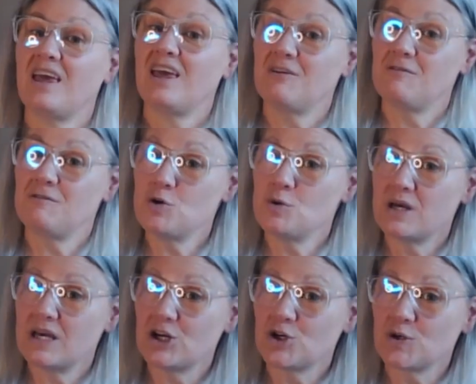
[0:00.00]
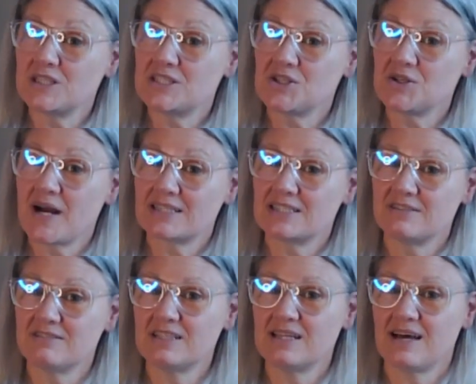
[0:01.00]
If you increase your
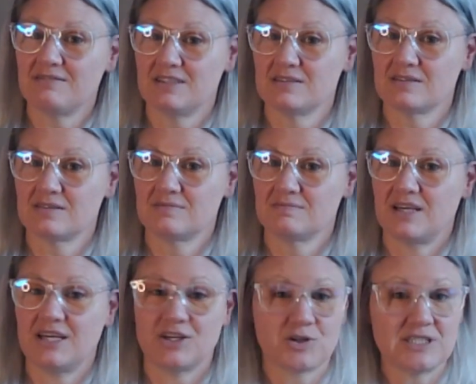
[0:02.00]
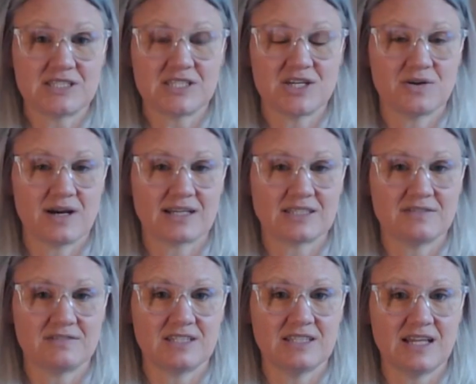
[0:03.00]
activity levels, increasing your
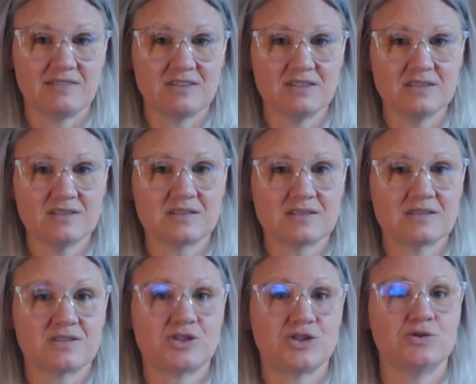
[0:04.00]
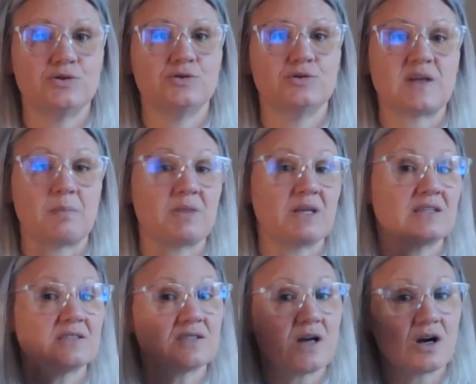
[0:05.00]
activity levels to something
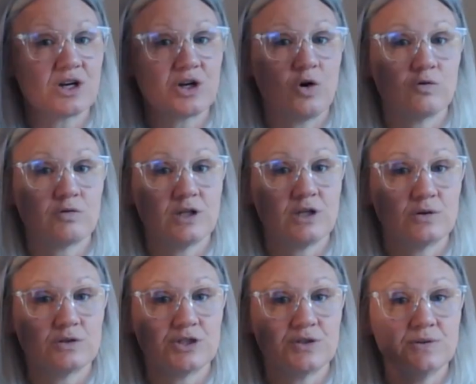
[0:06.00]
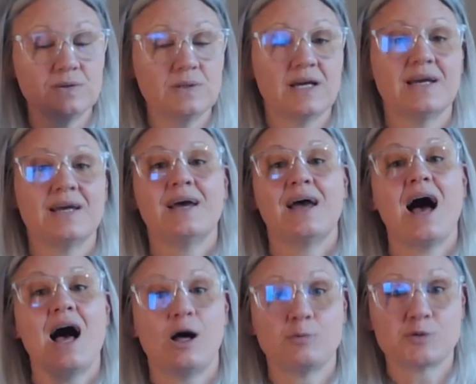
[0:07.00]
that's not going to overload you
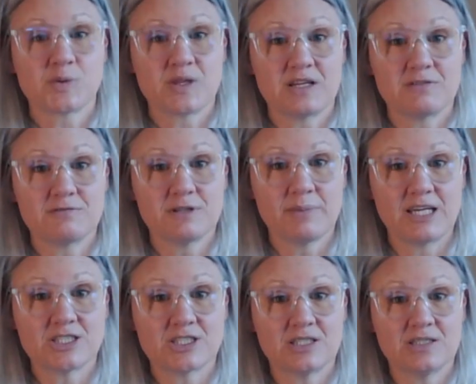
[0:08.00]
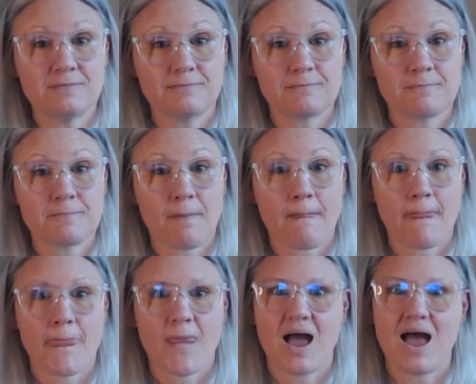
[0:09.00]
helps with inflammation,
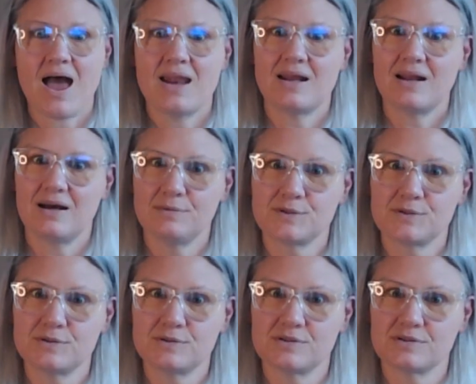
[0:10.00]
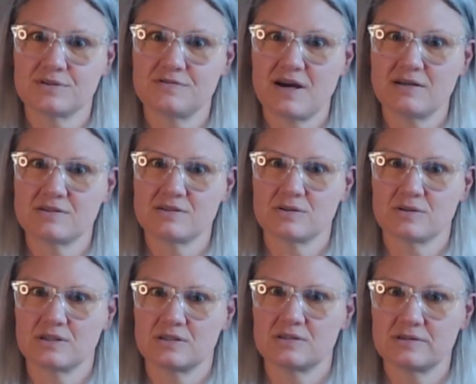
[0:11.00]
and it helps lose those fat
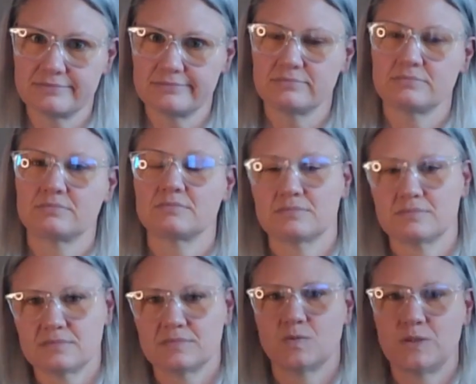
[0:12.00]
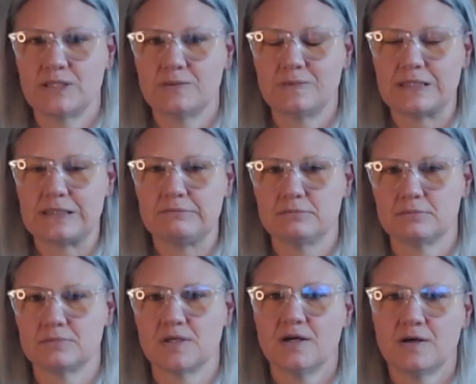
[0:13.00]
stores. Win-win,
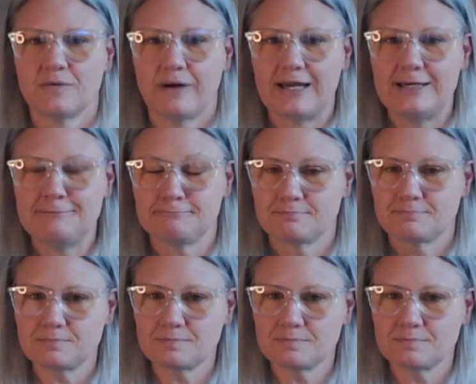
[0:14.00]
right?